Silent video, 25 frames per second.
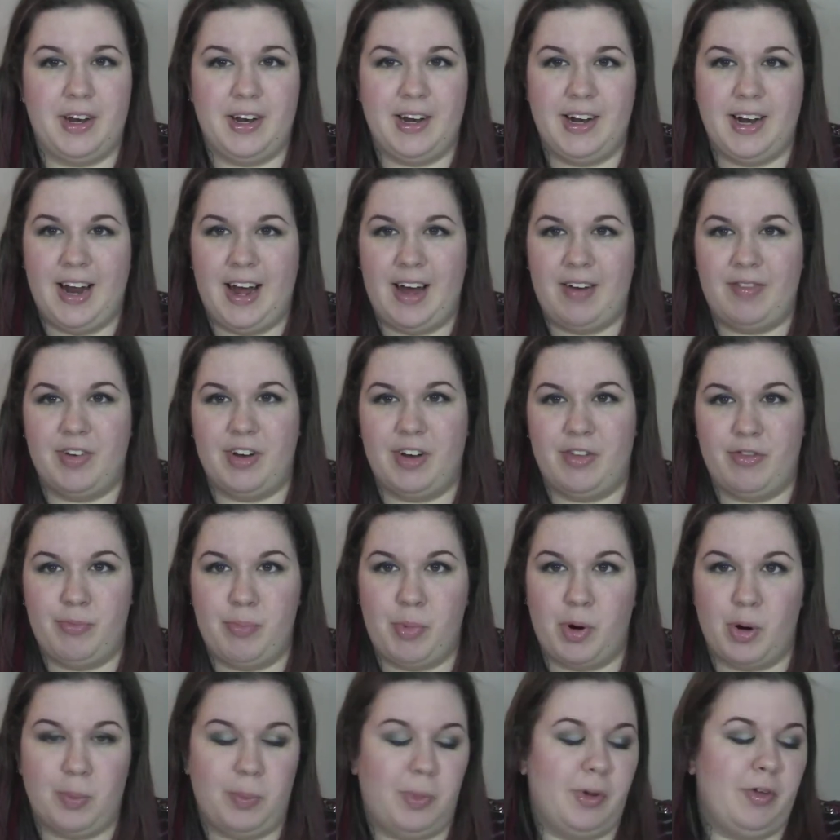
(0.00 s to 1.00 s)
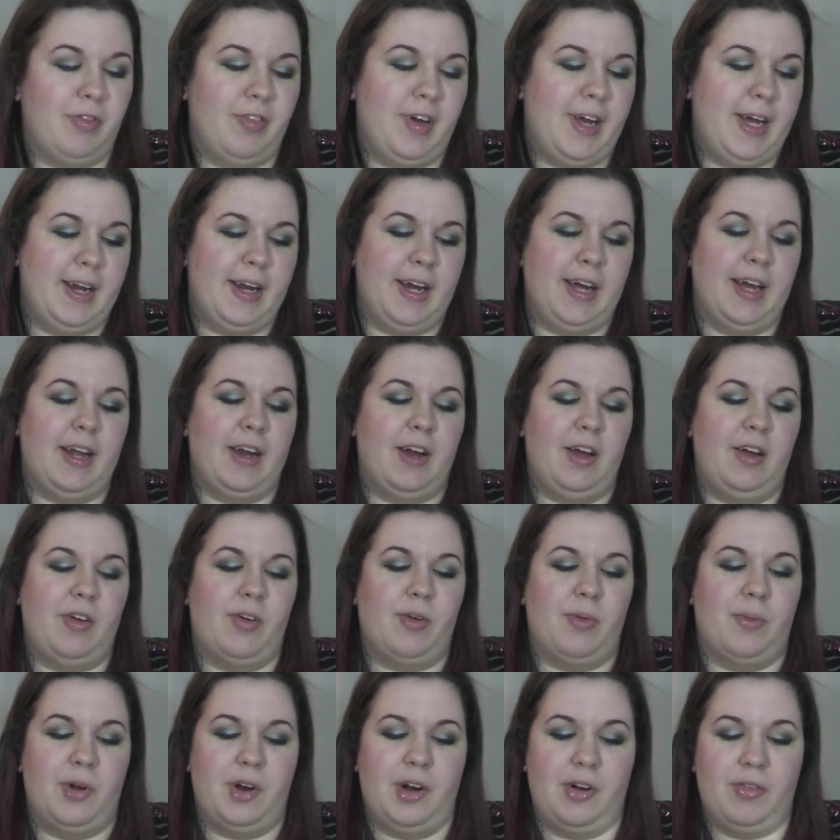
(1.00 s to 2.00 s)
they didn't have enough purple veining in it
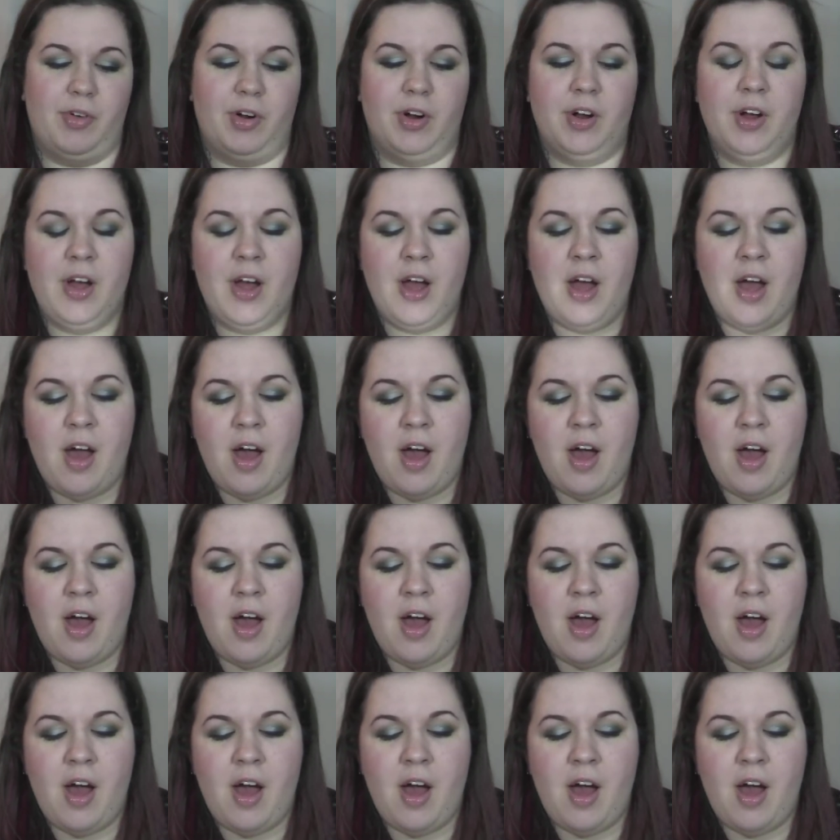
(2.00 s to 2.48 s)
or whatever.